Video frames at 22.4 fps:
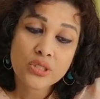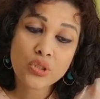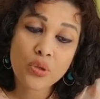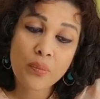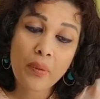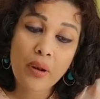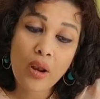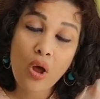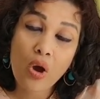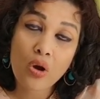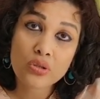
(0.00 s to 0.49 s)

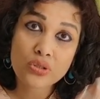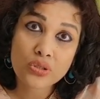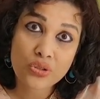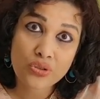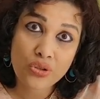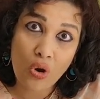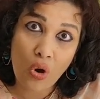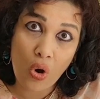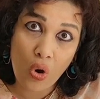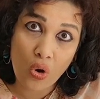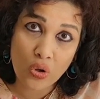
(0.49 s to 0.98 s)
to belong
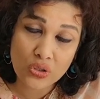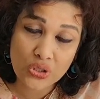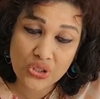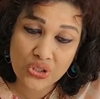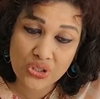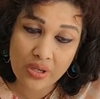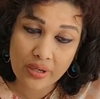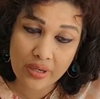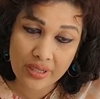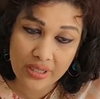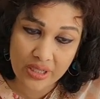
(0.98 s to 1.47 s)
to the
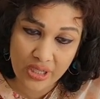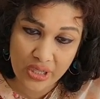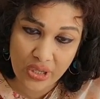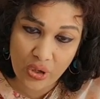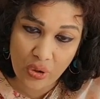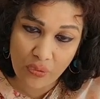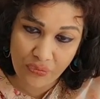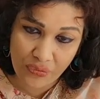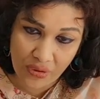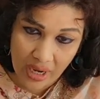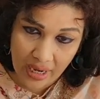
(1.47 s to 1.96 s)

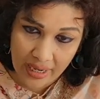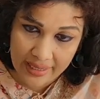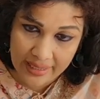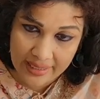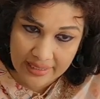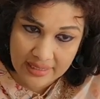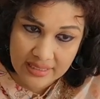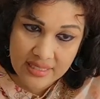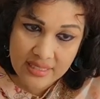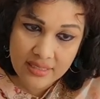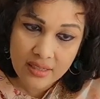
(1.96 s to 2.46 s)
austerity of
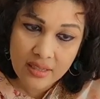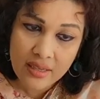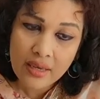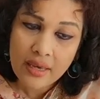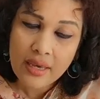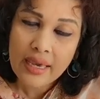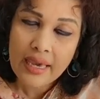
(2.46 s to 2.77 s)
ice.